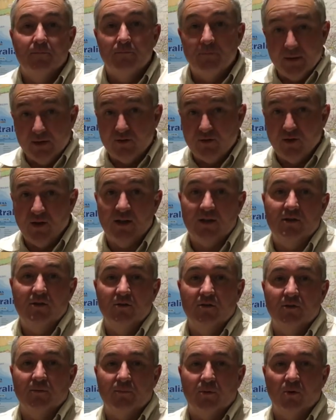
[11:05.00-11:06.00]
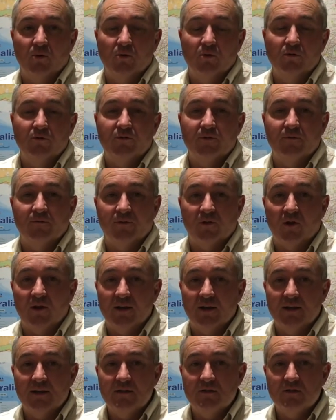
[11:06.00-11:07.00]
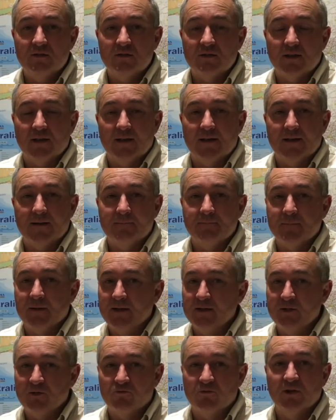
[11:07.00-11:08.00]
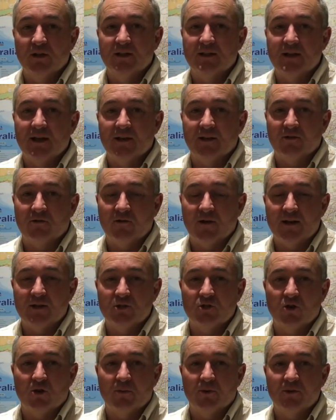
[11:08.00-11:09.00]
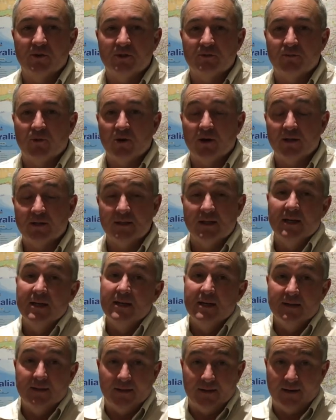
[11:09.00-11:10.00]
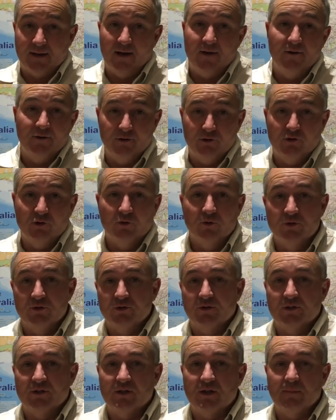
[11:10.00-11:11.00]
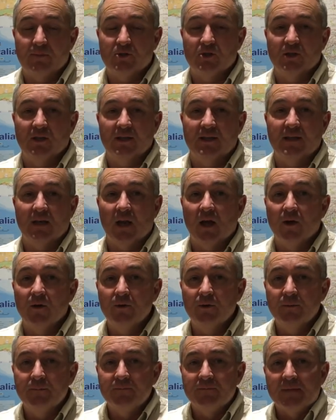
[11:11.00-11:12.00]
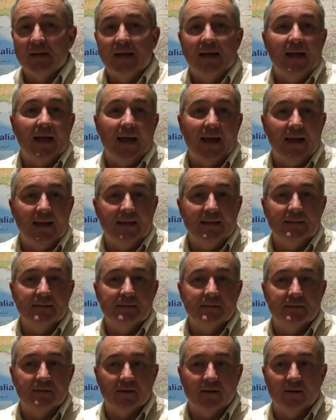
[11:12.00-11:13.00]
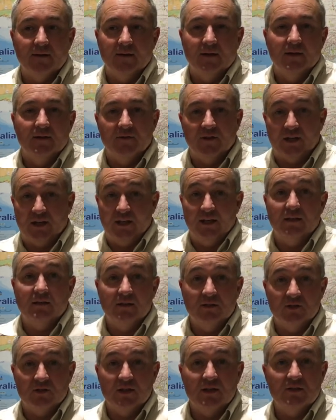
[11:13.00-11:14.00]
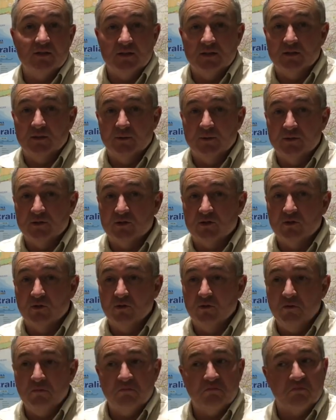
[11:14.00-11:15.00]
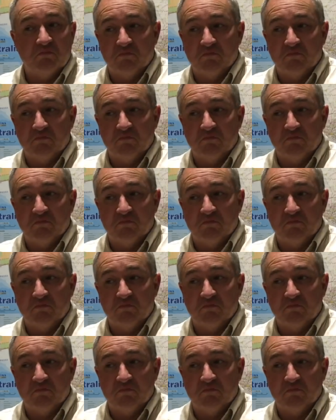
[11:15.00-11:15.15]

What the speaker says: Big thank you to Paul from FlyLeds. He's really done a great job on this product. The current draws are exceptionally low, and the kit is easy to install.